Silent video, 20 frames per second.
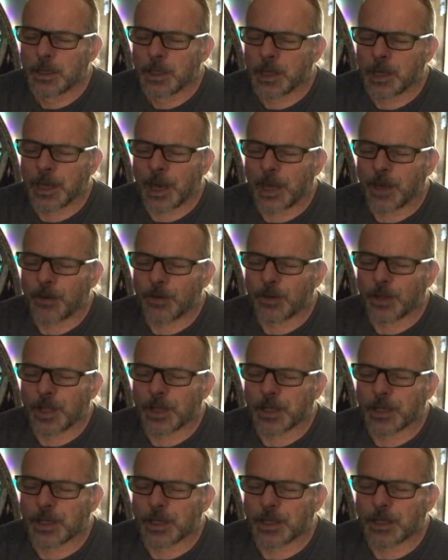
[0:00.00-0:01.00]
and I don't
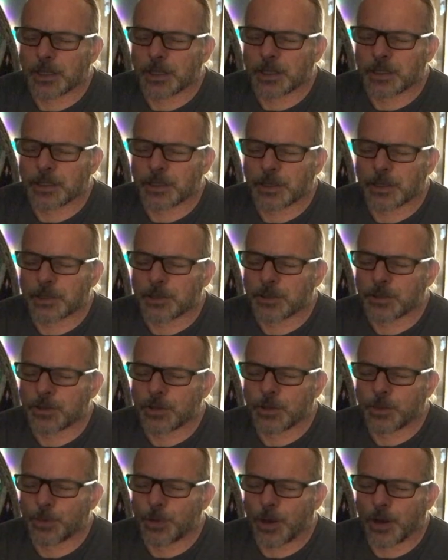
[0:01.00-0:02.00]
like it. It's
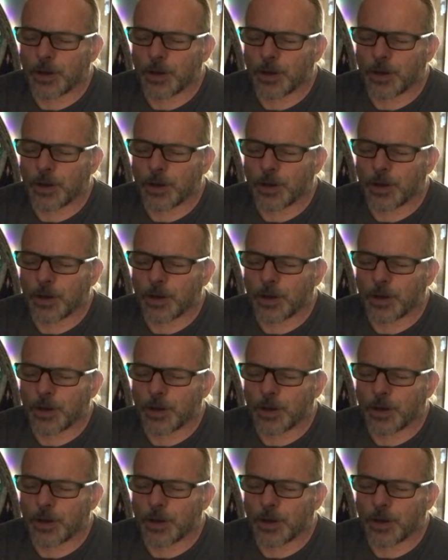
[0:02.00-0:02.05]
super